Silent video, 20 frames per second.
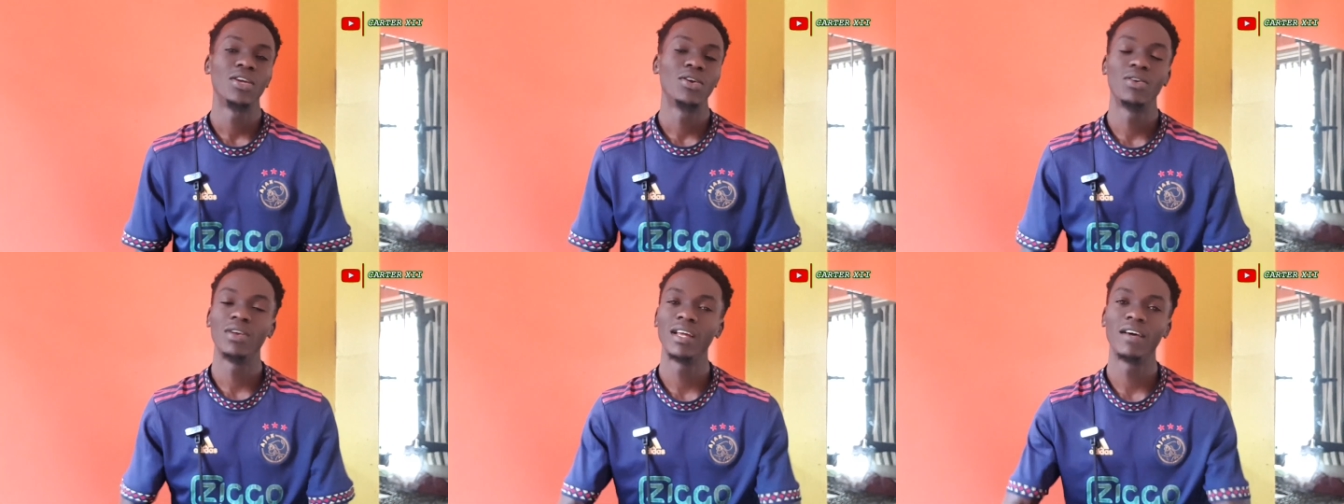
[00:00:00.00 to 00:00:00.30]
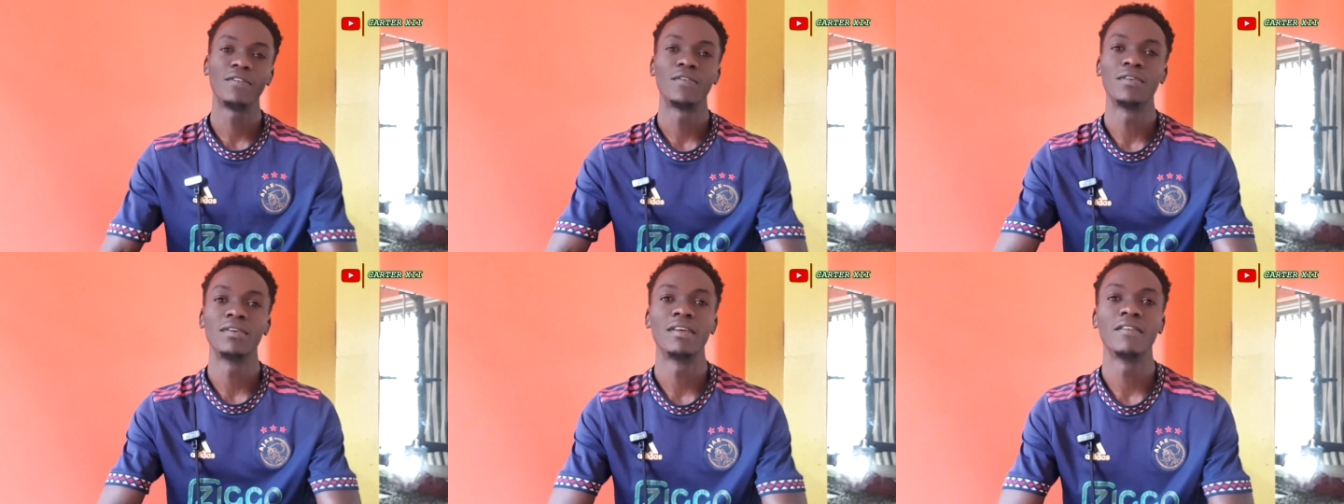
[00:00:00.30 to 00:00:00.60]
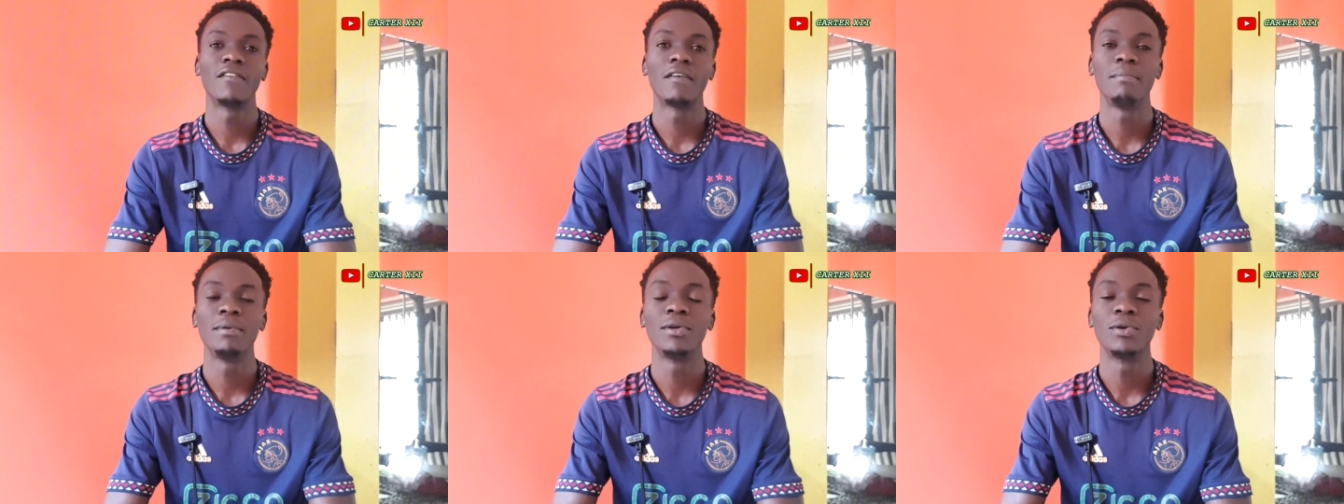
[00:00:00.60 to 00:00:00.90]
your life will
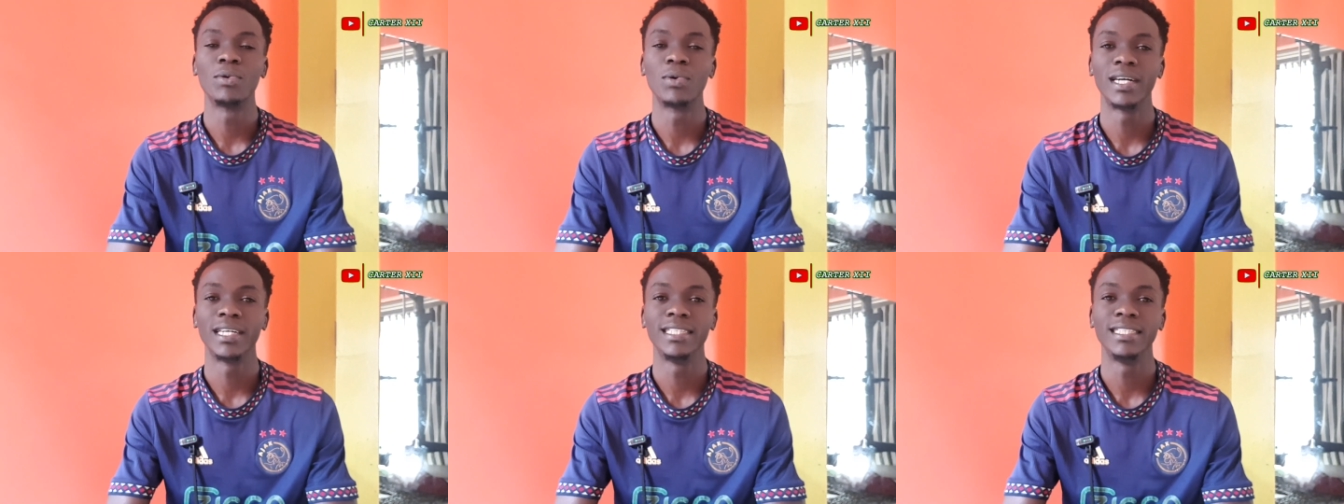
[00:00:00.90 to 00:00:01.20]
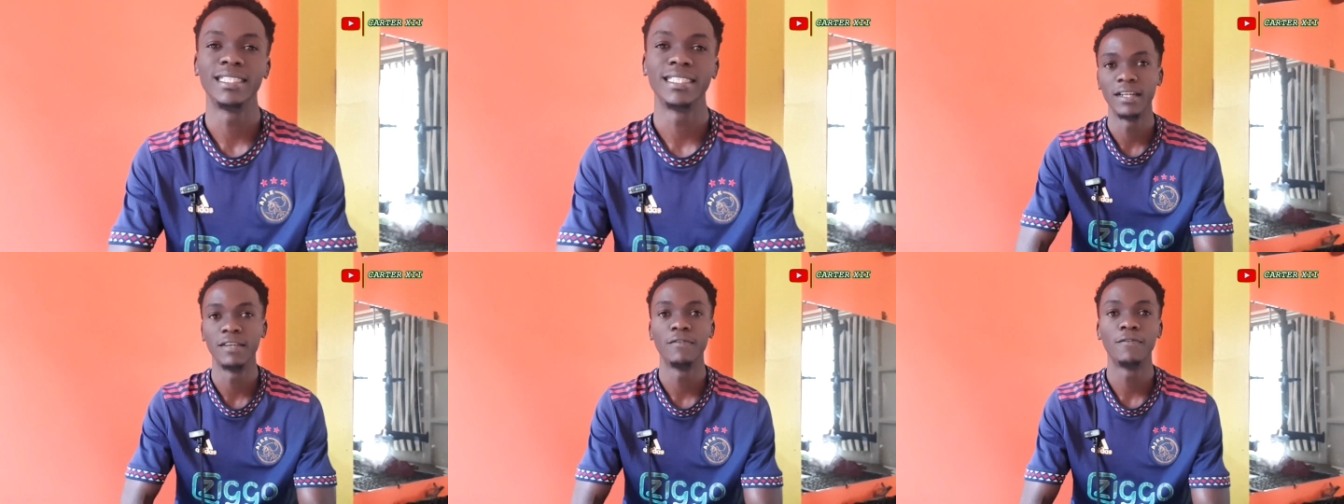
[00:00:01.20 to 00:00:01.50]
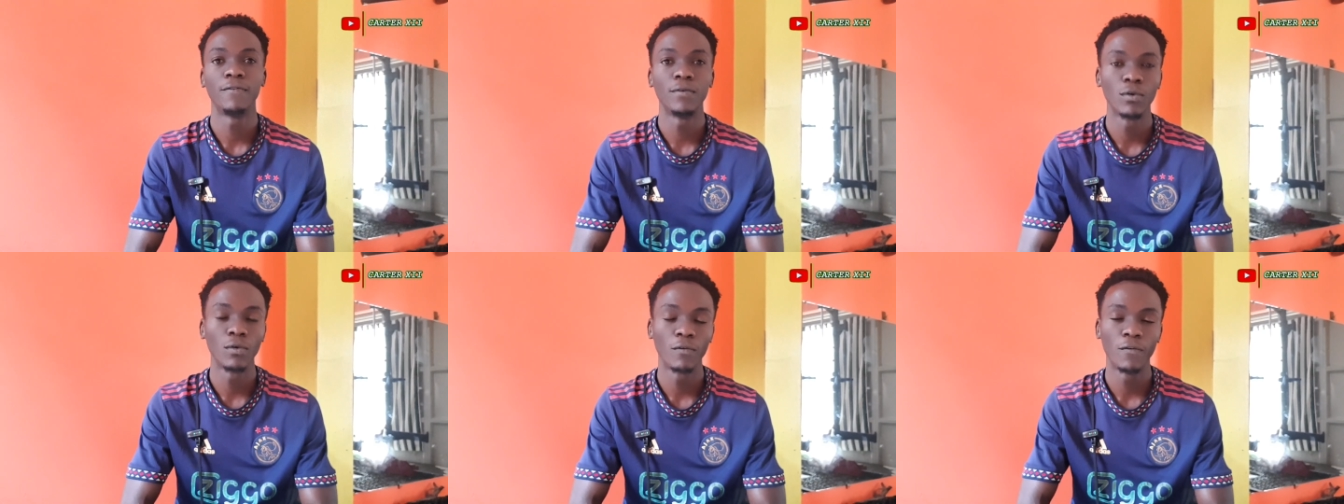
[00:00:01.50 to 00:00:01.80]
never be rewarded and
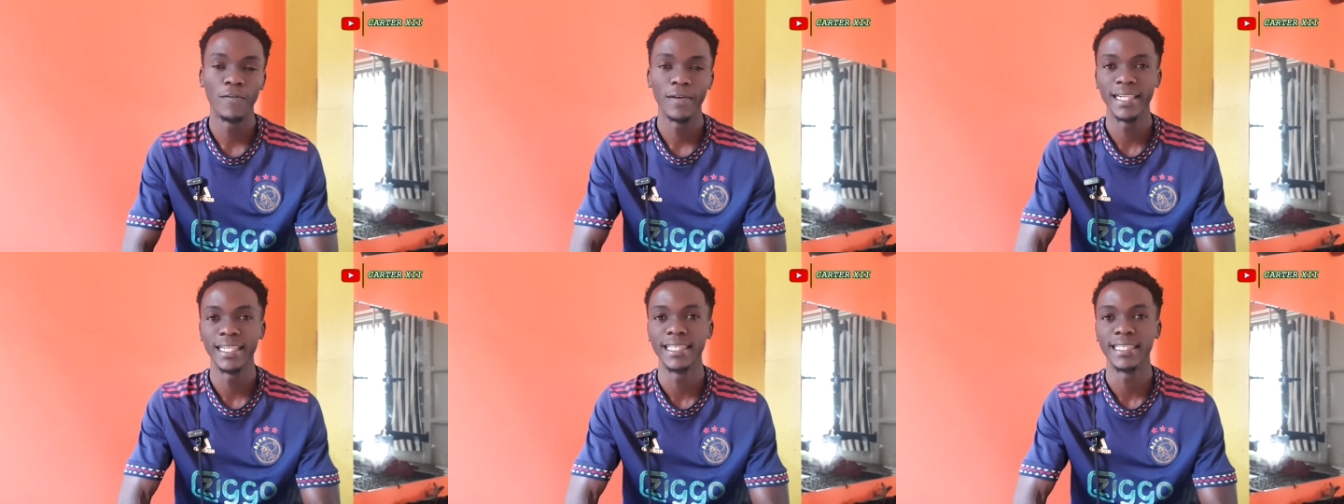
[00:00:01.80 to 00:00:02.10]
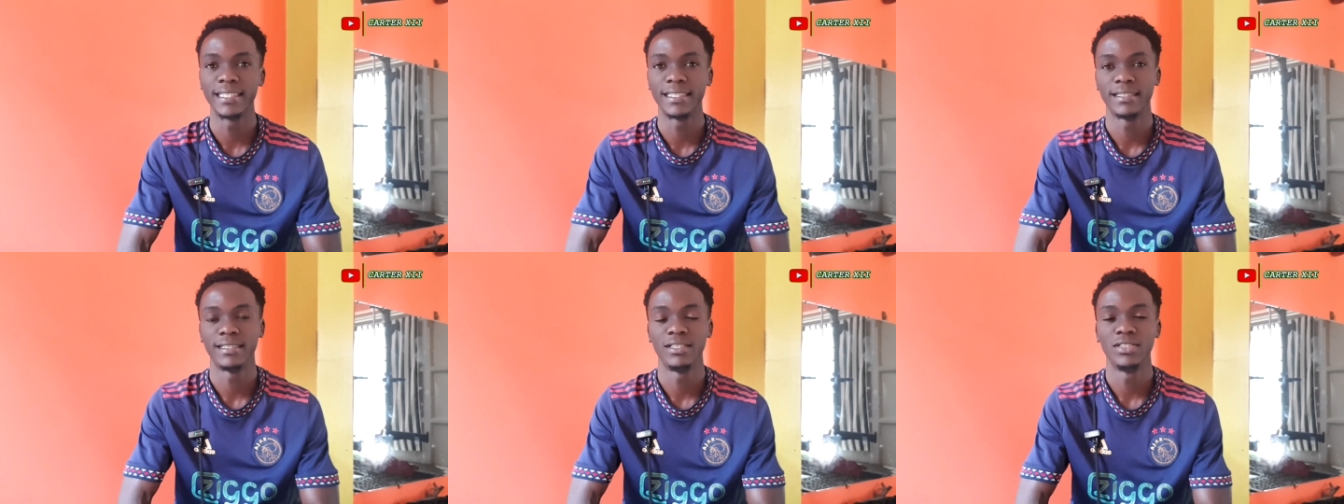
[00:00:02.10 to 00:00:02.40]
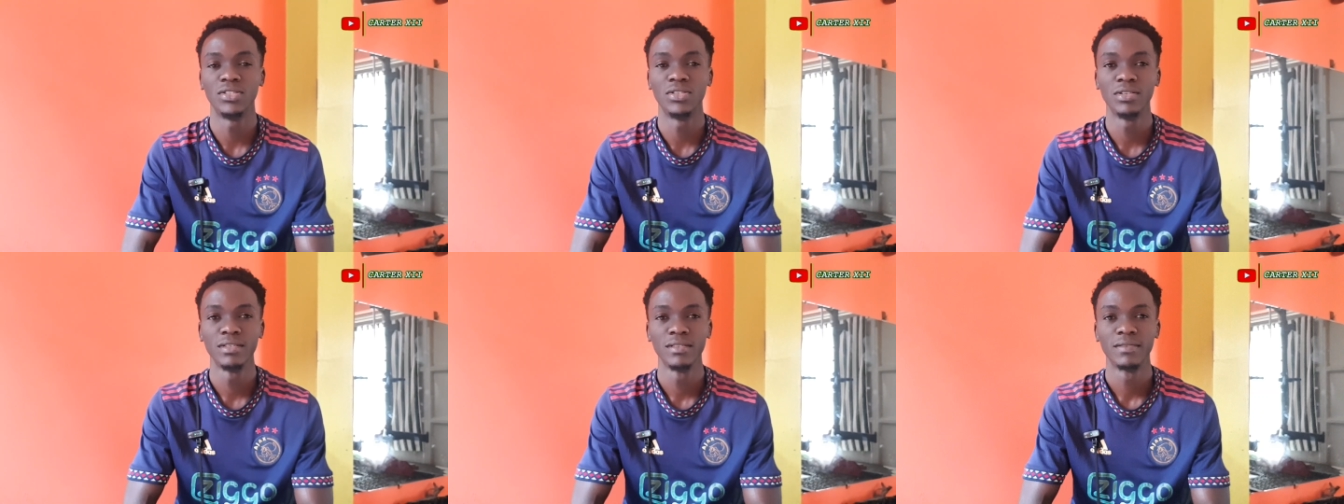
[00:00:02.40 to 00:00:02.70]
fulfilling,
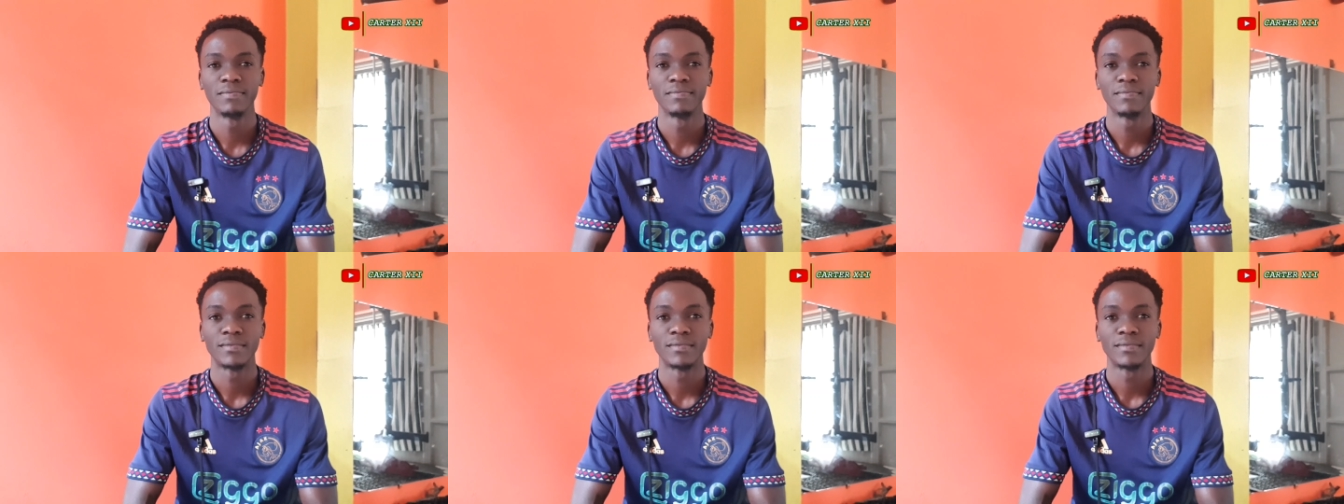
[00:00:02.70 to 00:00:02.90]
you know?